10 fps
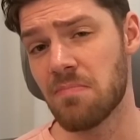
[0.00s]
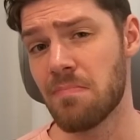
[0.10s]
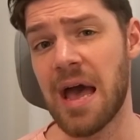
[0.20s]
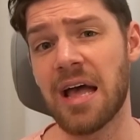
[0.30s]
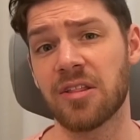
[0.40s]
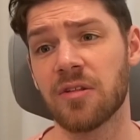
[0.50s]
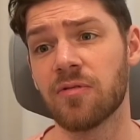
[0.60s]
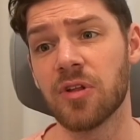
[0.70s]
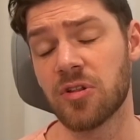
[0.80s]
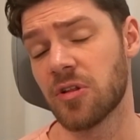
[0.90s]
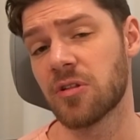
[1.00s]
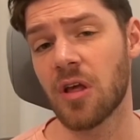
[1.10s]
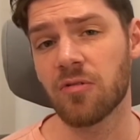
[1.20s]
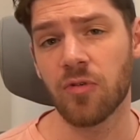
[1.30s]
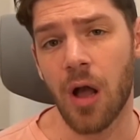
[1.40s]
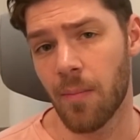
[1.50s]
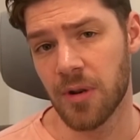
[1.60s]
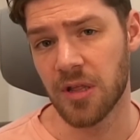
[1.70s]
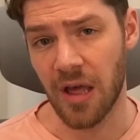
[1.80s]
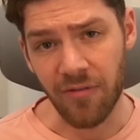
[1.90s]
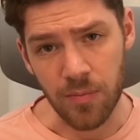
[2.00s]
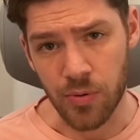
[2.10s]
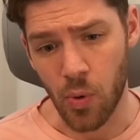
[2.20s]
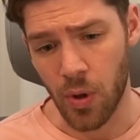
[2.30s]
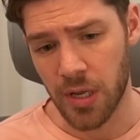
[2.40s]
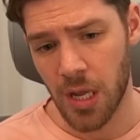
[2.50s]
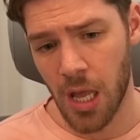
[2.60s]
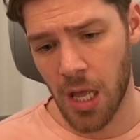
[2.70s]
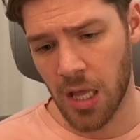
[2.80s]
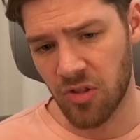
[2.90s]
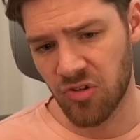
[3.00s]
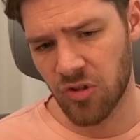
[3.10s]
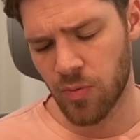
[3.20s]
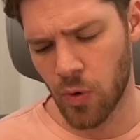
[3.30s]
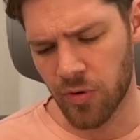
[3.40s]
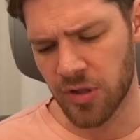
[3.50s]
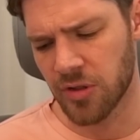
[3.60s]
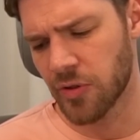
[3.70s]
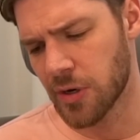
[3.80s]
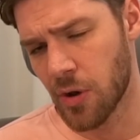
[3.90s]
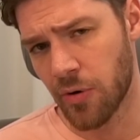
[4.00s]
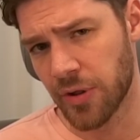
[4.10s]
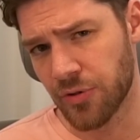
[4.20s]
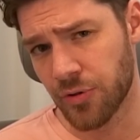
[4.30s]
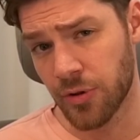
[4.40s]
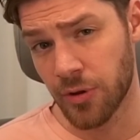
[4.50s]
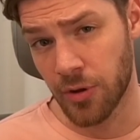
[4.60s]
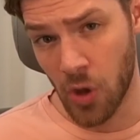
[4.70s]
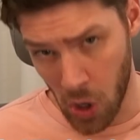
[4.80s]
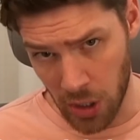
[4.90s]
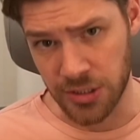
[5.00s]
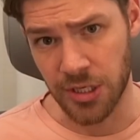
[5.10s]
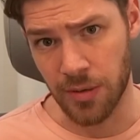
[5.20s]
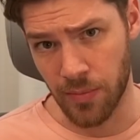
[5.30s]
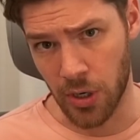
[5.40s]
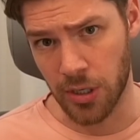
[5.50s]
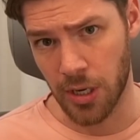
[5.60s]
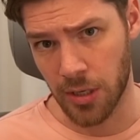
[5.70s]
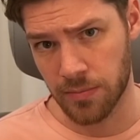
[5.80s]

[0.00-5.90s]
massively successful companies have employed. It's just more recently known as content marketing.